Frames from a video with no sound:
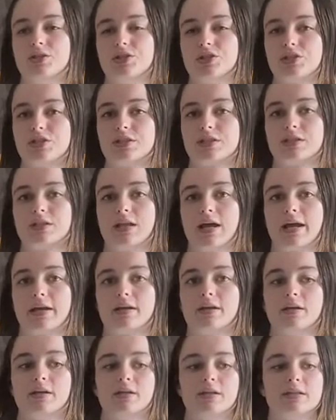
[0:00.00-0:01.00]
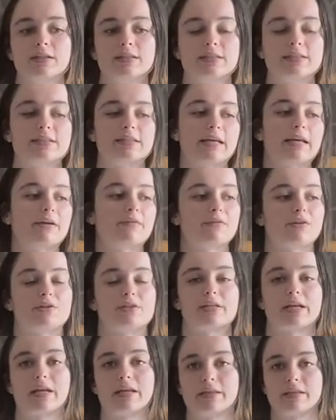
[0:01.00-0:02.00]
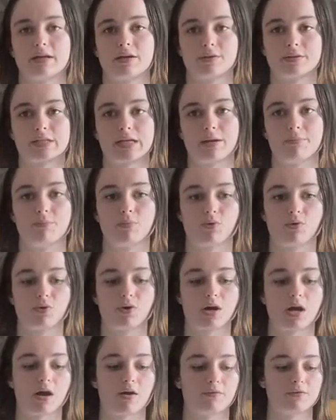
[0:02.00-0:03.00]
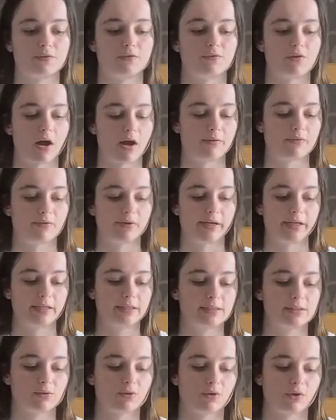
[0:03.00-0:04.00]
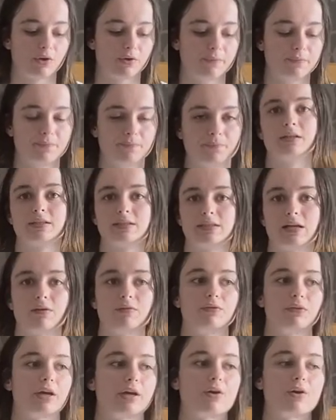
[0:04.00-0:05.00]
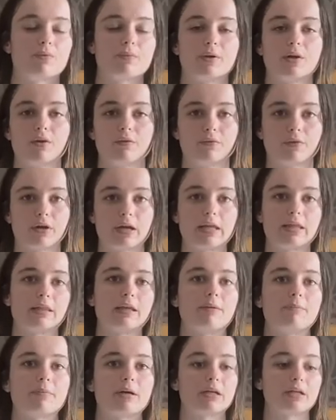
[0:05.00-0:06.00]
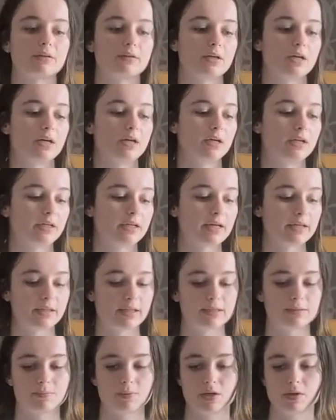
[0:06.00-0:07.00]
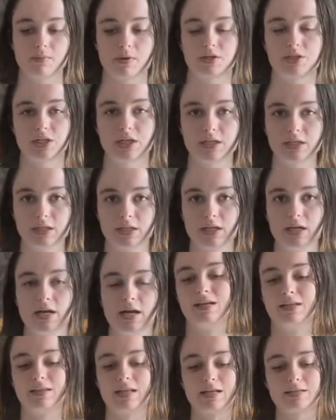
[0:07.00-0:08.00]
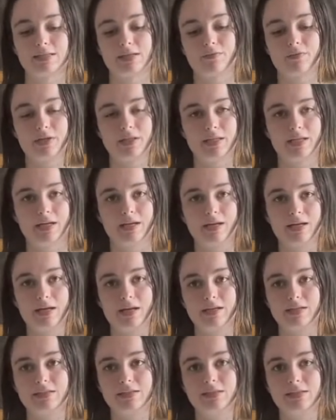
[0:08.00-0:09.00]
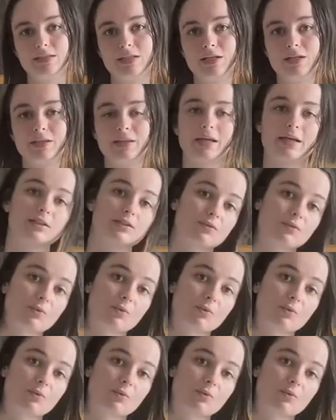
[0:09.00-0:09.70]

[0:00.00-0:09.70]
just to like see if there's anything else I bought after 5 weeks, or stuff that I got rid of or anything. But yeah, that's pretty much it. That's everything, and thanks for